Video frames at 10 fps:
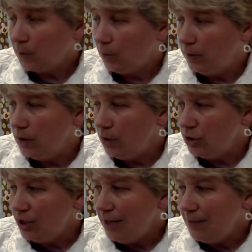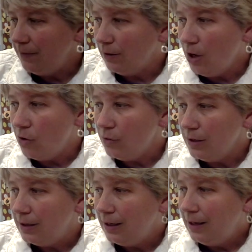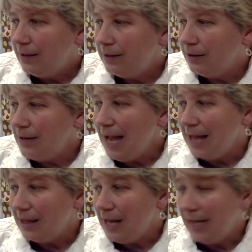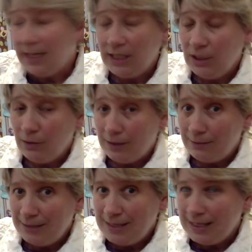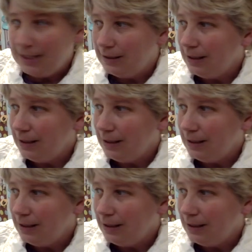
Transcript: With no shape of their own, they're not like you and me.